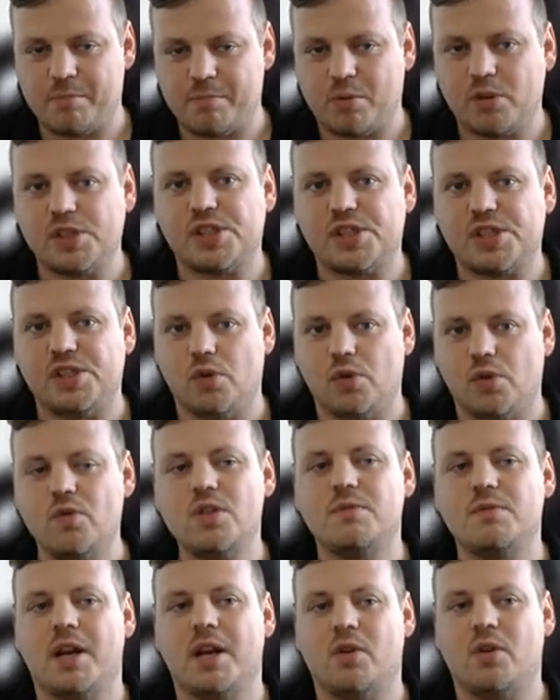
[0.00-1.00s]
endpoints
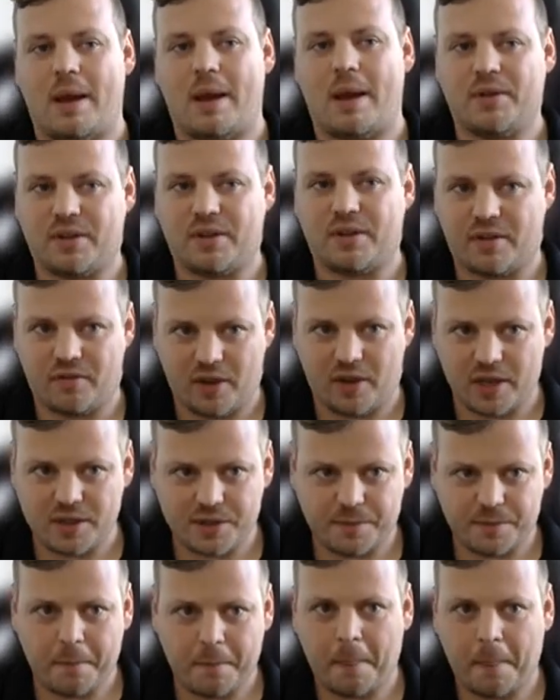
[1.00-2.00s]
used by the web
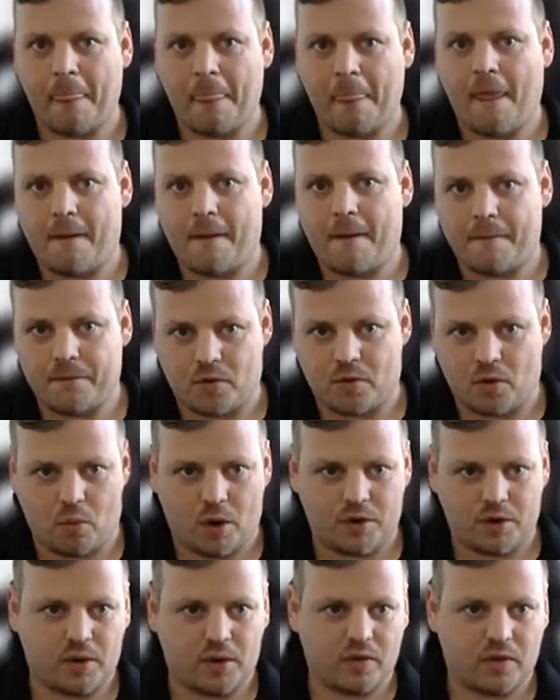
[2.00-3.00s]
interface. So
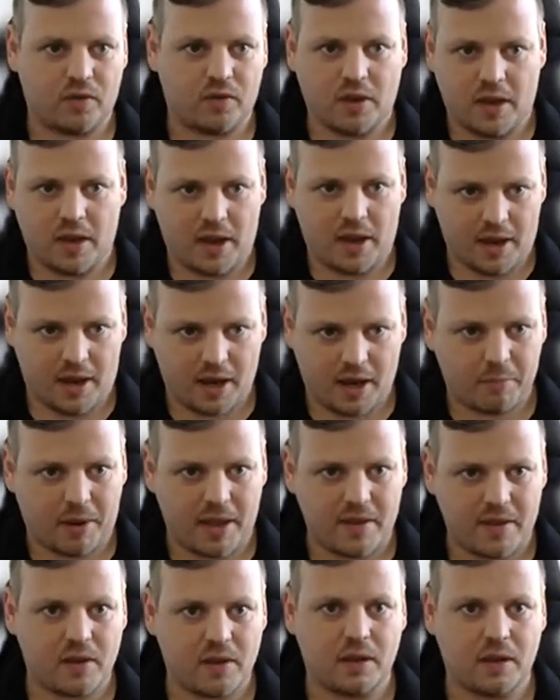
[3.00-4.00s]
what you can see here
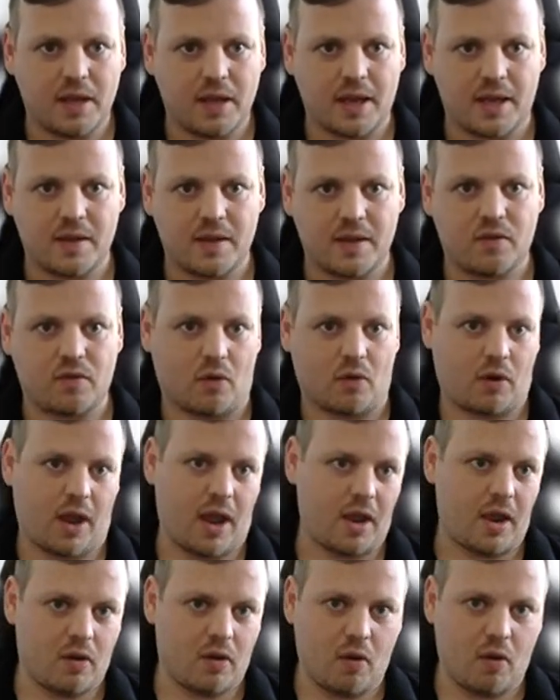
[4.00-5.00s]
basically is, okay,
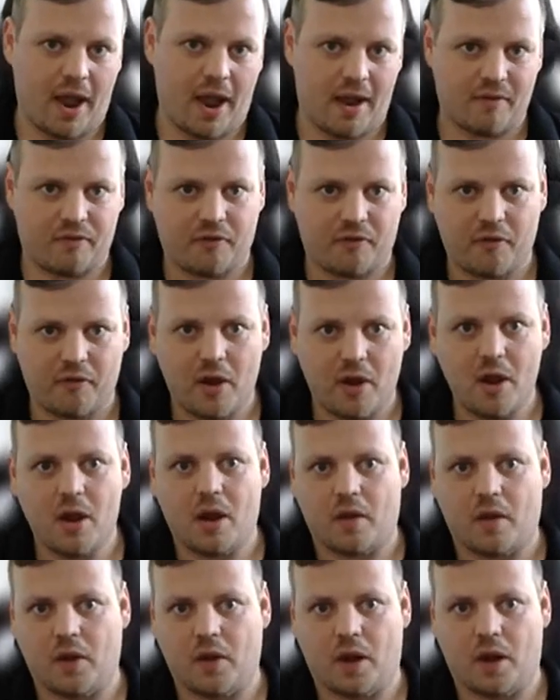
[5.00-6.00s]
you have
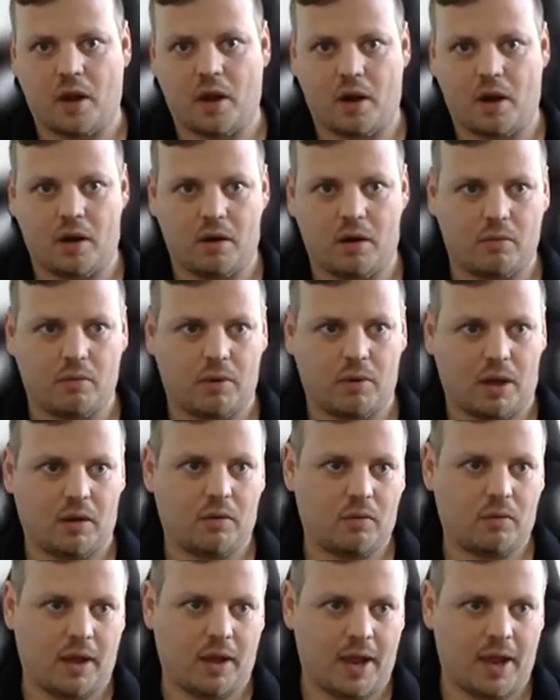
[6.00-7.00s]
the, well,
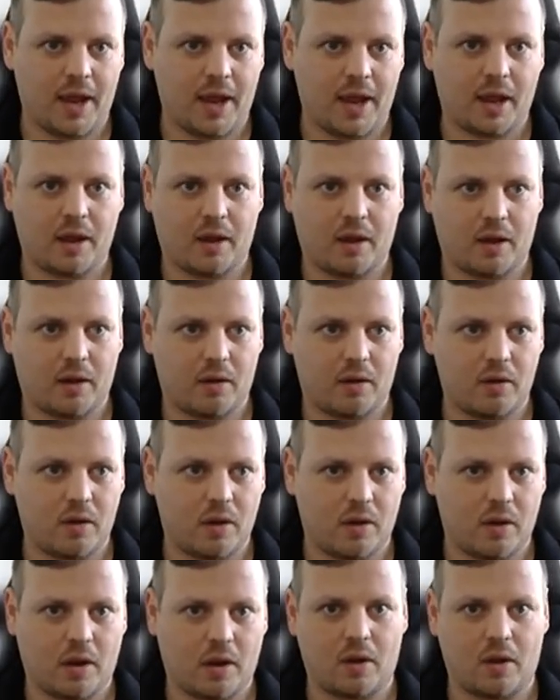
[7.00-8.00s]
here
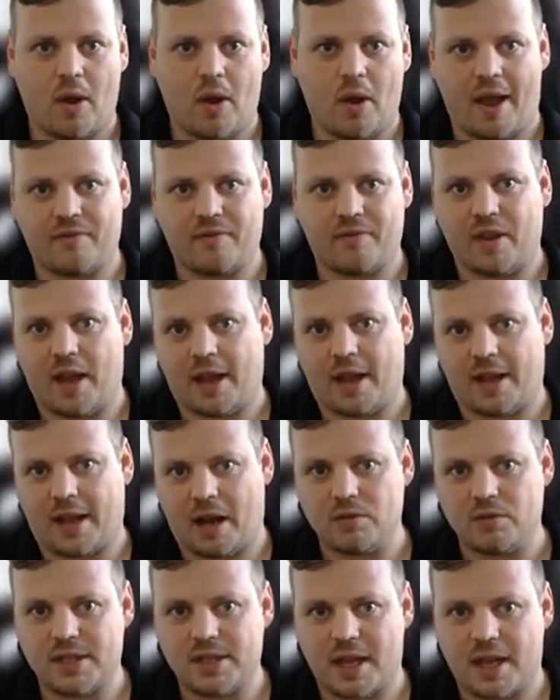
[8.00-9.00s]
you have the
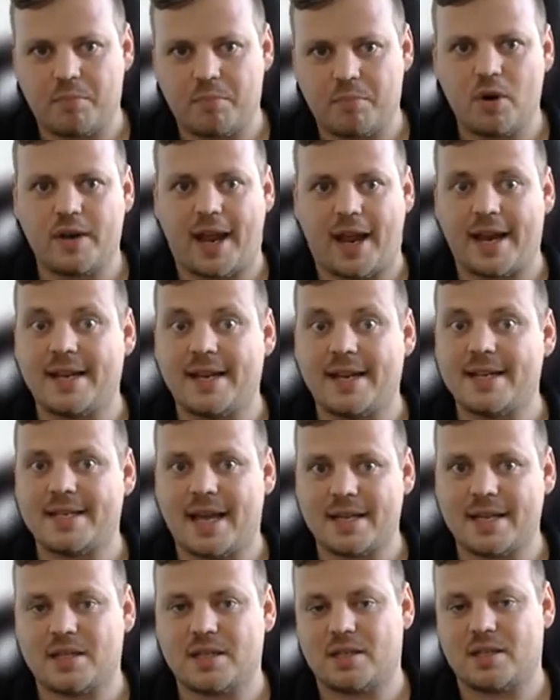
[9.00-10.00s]
accounts endpoint, and this
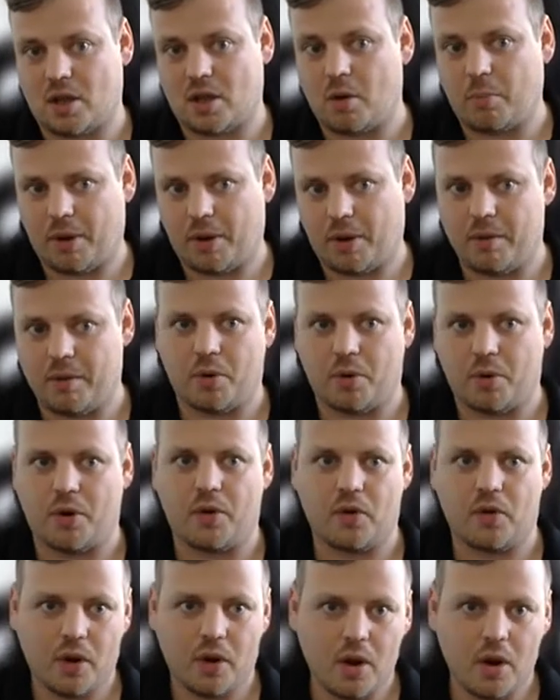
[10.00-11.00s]
has a stop
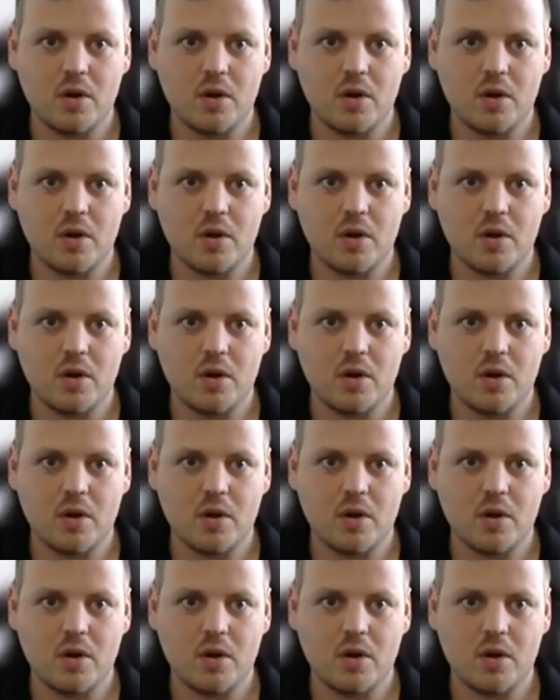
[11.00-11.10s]
endpoint.